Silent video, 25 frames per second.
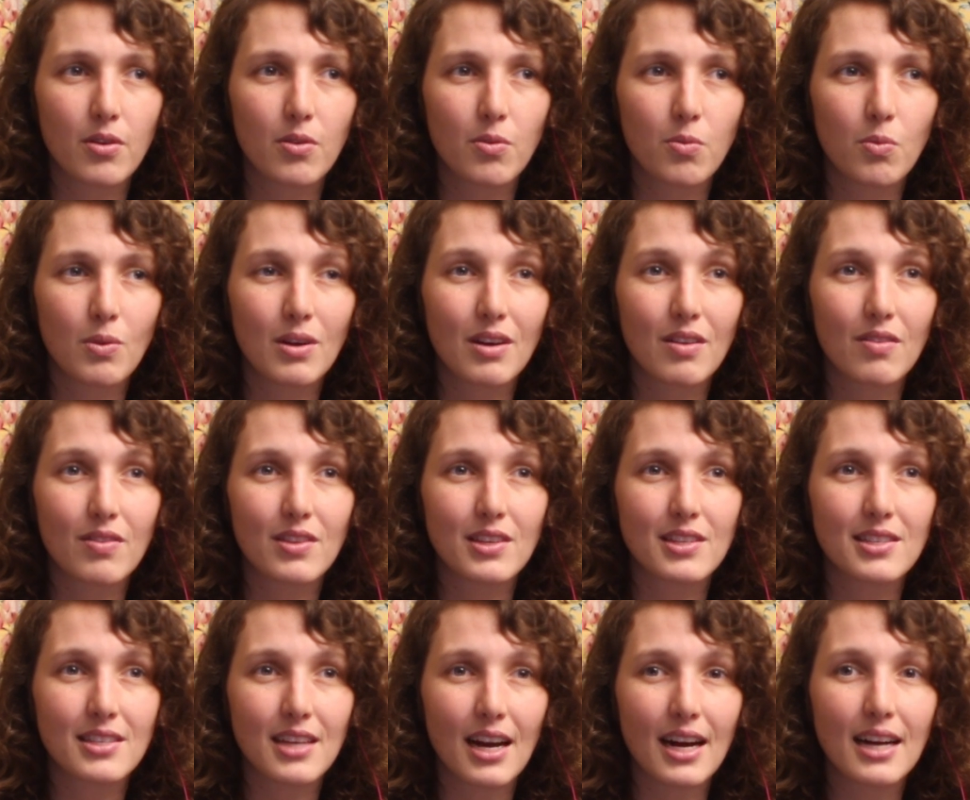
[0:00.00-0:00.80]
one of
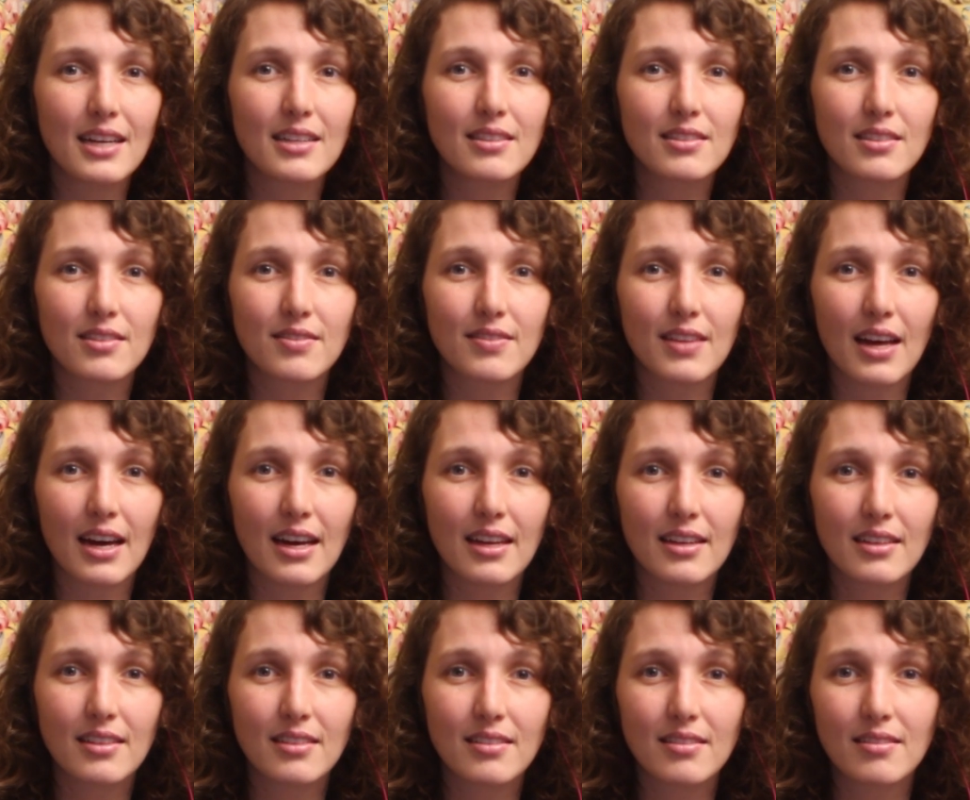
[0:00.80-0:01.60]
the signs of
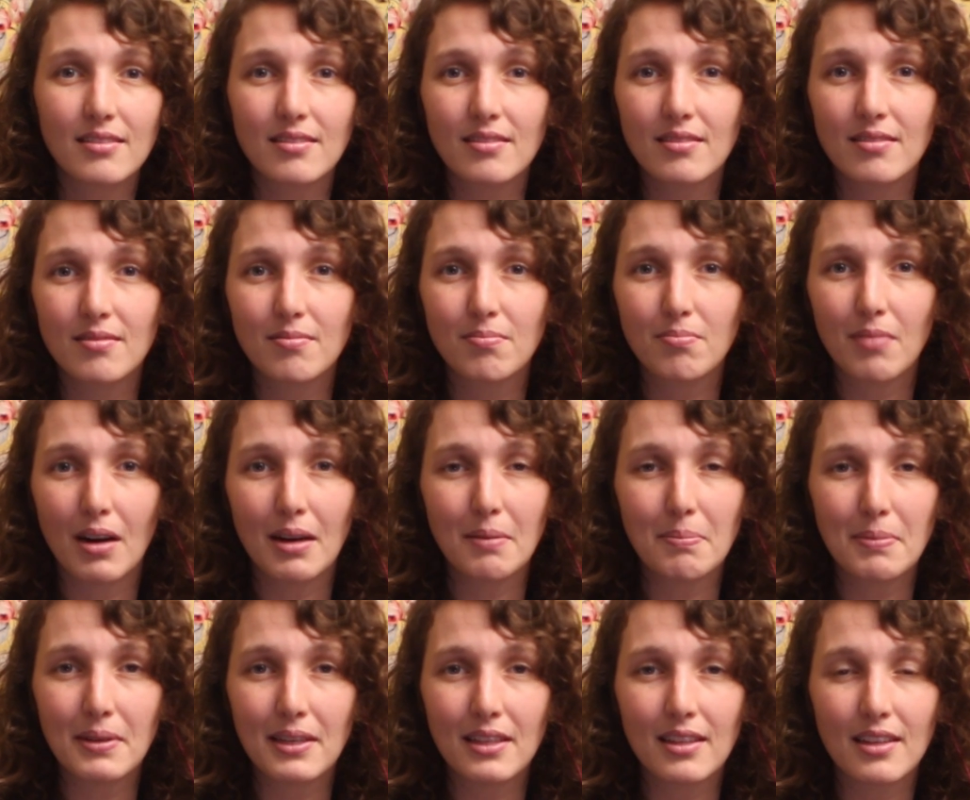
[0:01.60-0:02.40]
that
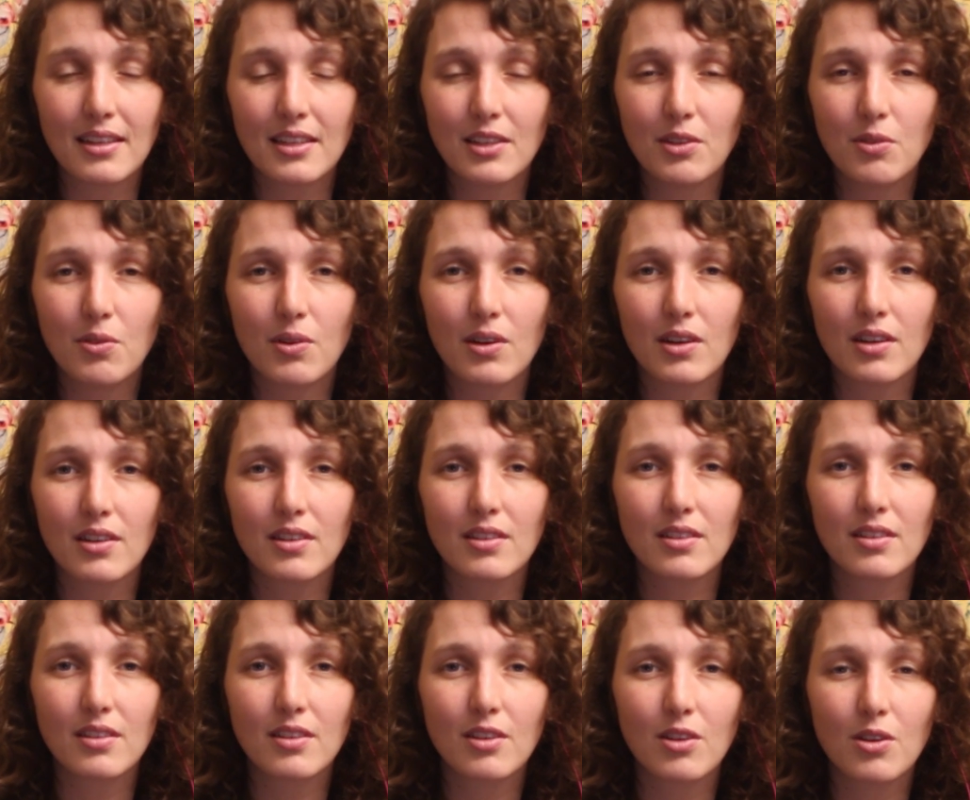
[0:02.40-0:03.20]
might be that you
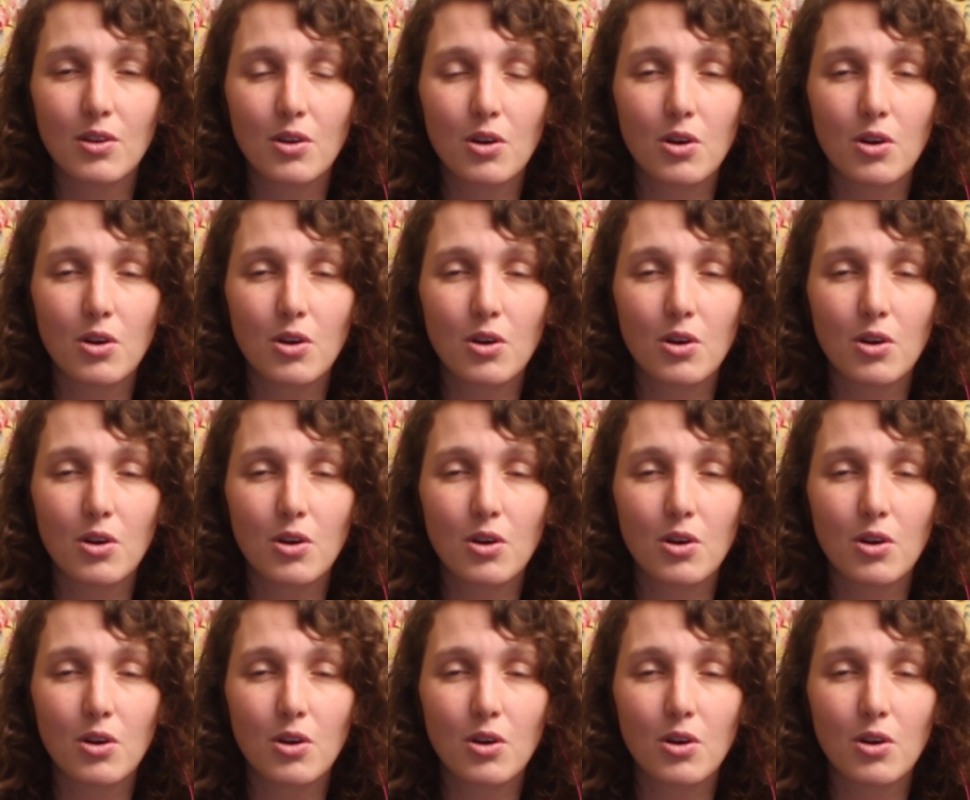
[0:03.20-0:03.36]
are